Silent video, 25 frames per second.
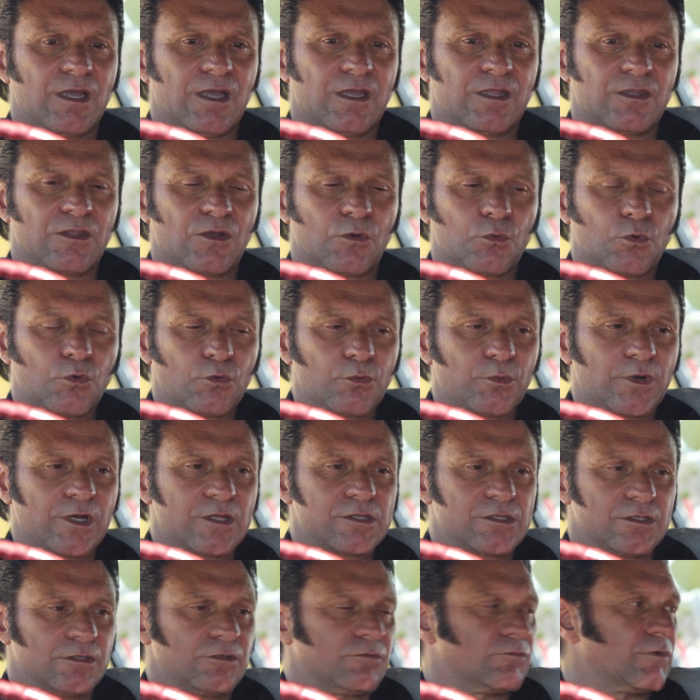and they were
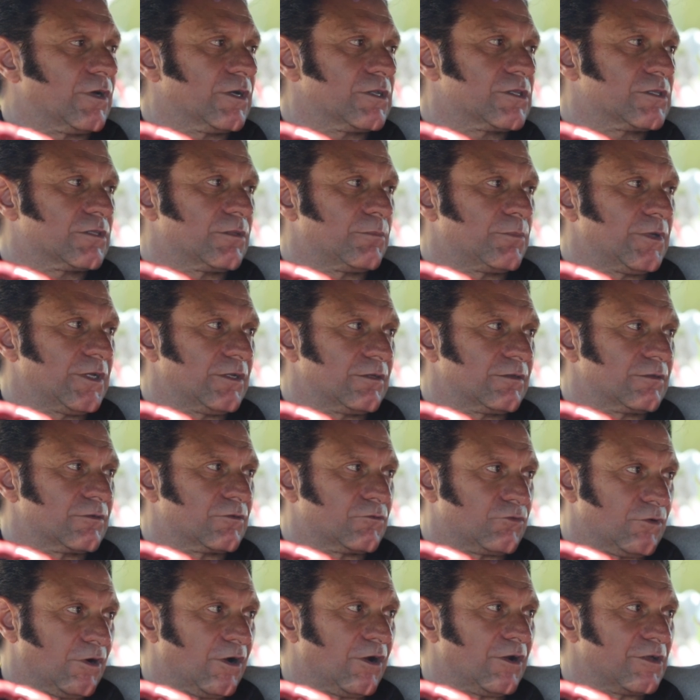always in the race to beat
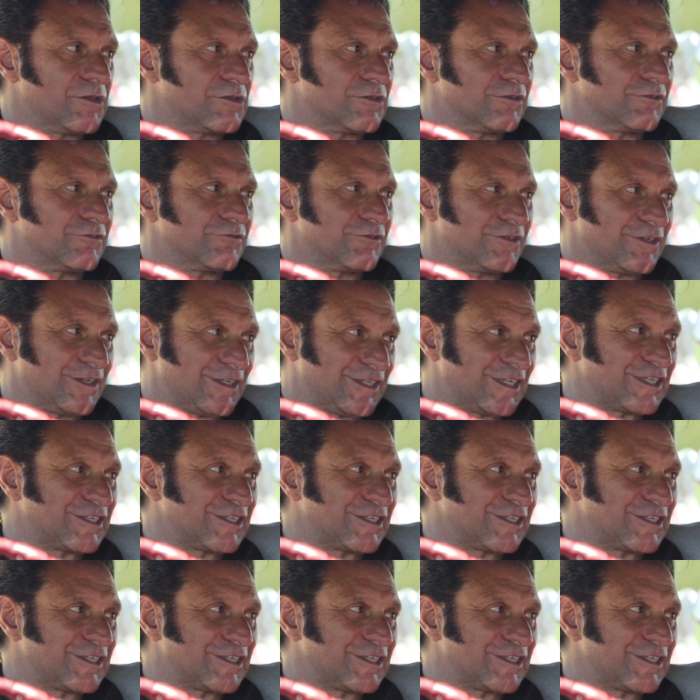Chrysler and